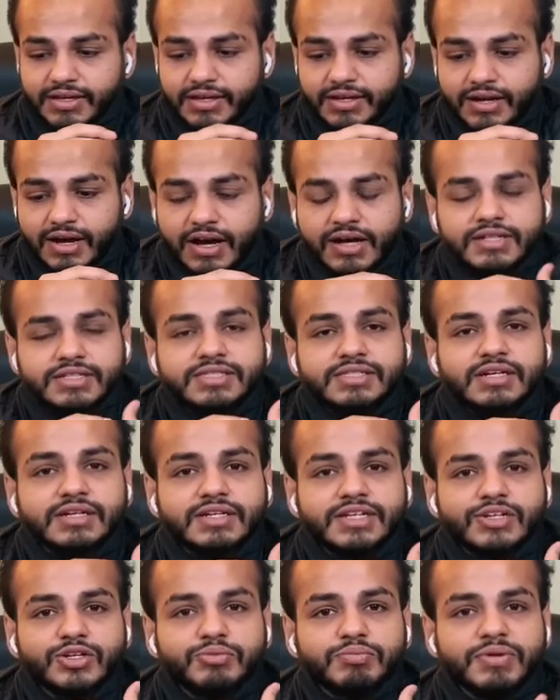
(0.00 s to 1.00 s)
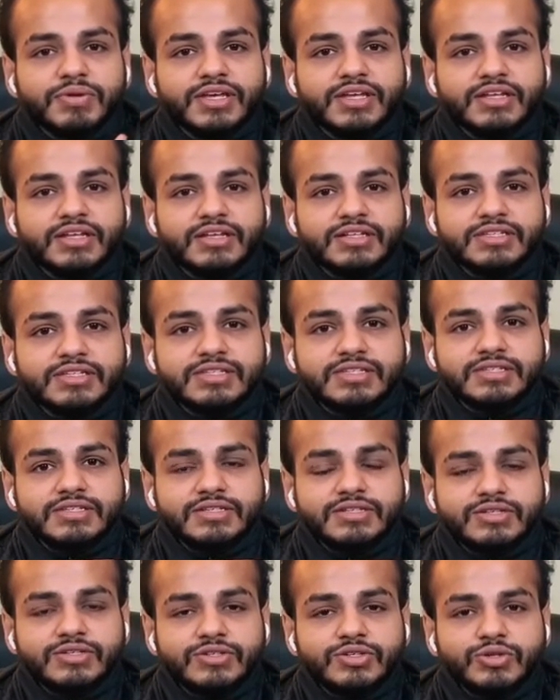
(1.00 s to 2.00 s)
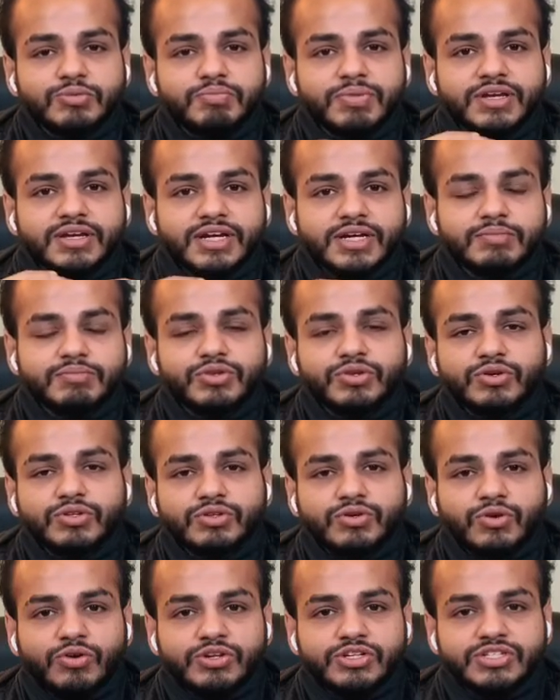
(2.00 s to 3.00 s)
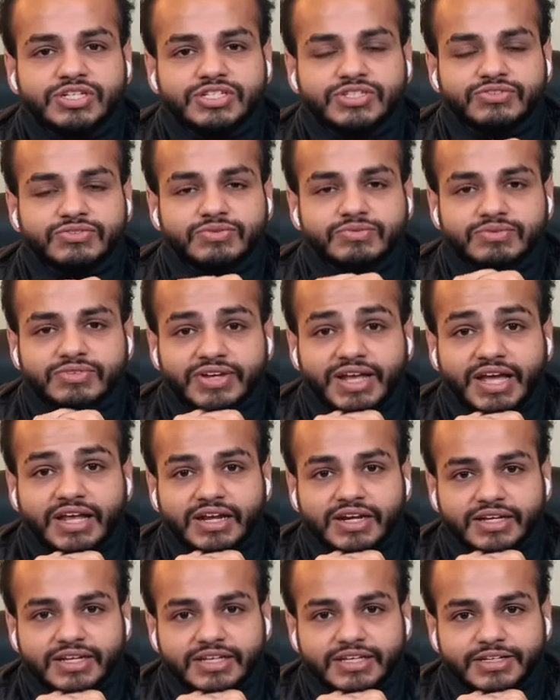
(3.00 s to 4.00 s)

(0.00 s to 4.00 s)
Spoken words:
uncertain opinions to become your conscious reality.